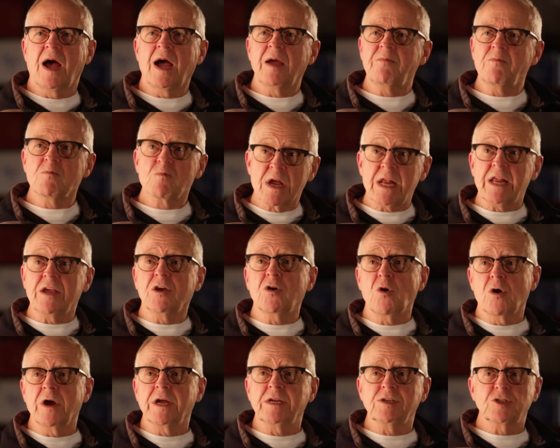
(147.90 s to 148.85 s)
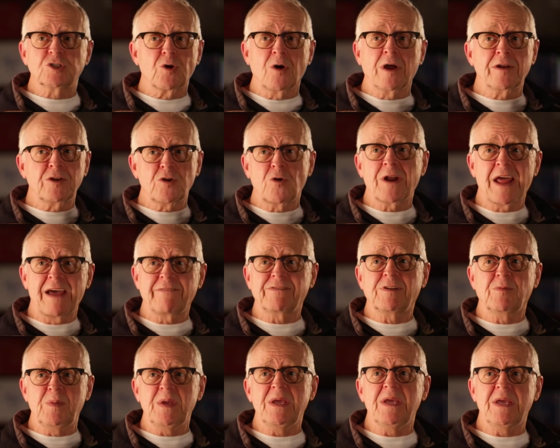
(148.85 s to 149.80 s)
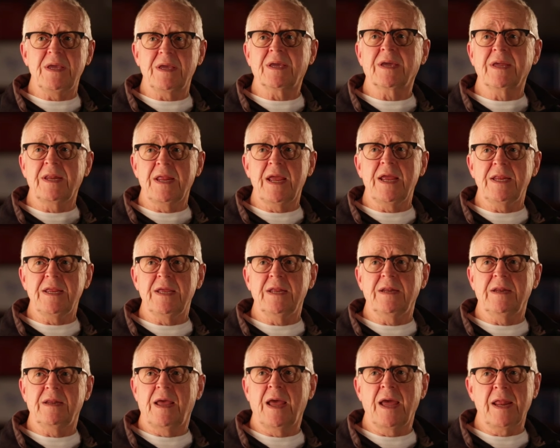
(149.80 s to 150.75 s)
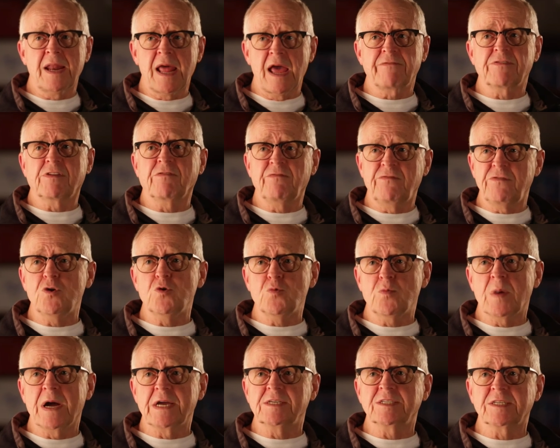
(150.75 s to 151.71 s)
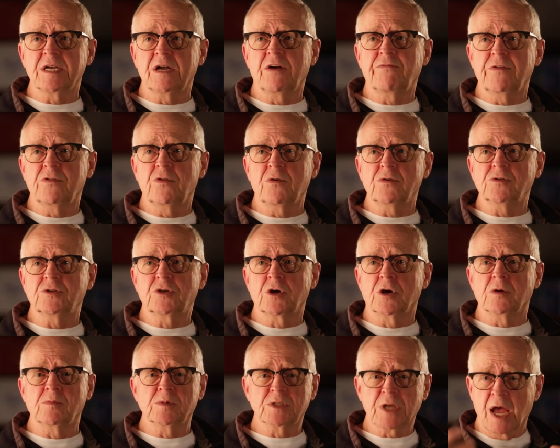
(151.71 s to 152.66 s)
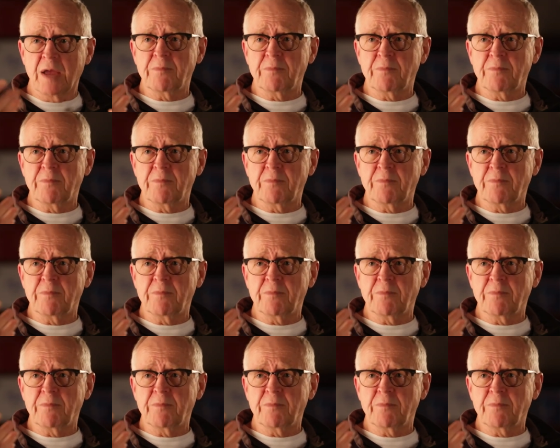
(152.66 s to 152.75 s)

I'm really going so I don't have to be Canadian and have to view myself in those terms.